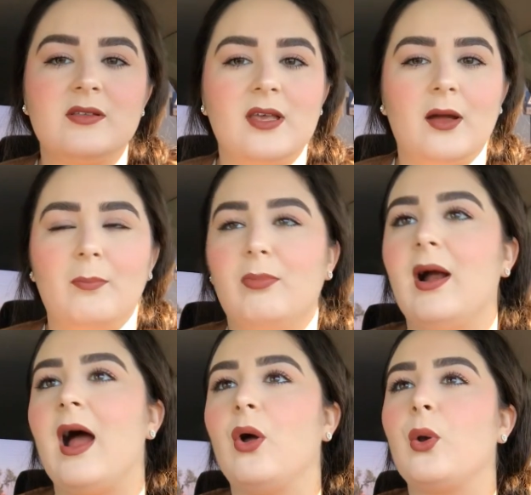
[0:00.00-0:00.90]
Like a
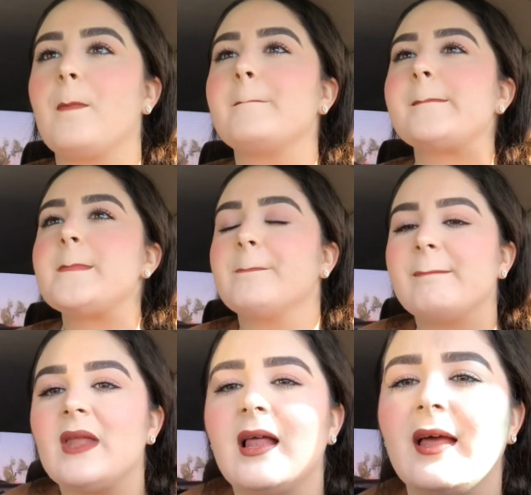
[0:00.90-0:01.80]
brown.
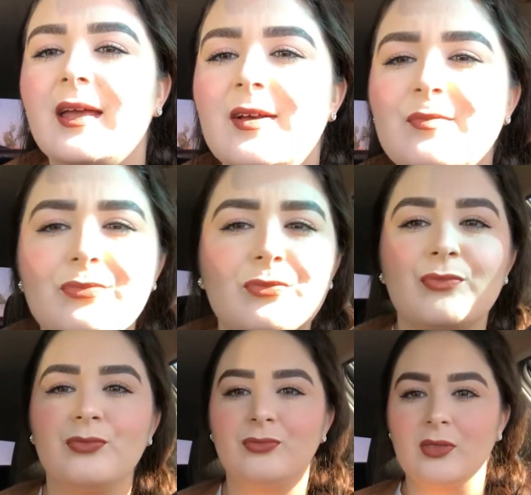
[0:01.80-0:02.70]
I like it.
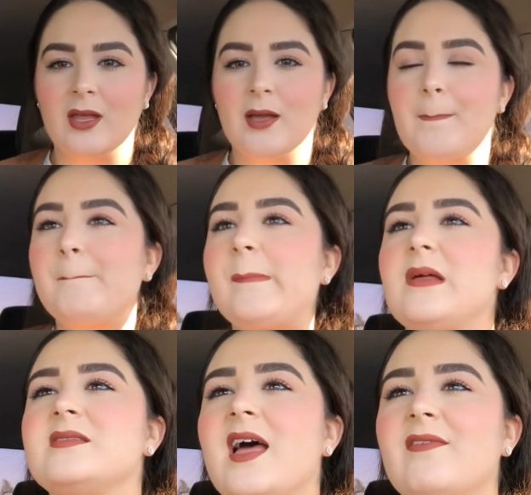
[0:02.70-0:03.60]

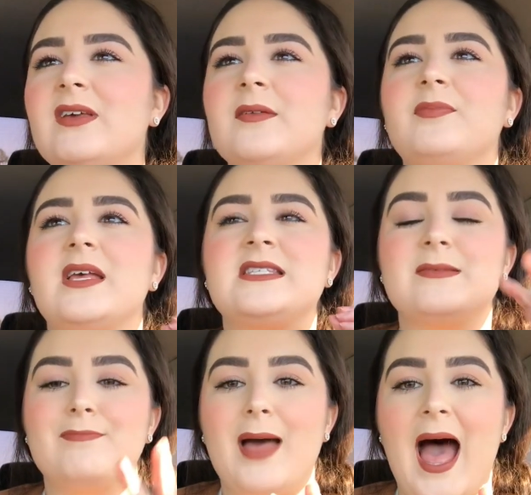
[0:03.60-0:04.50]
It's not even, it's
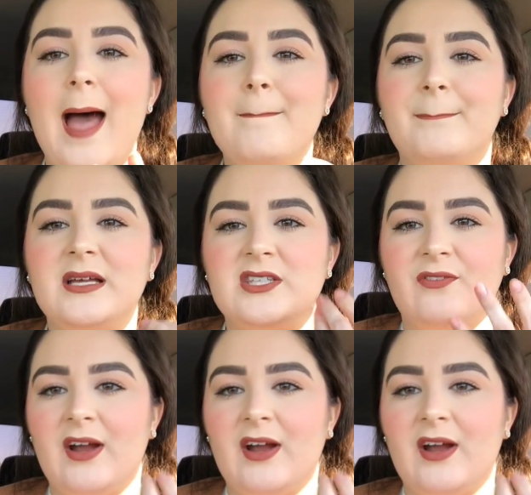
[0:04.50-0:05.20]
matte, but it's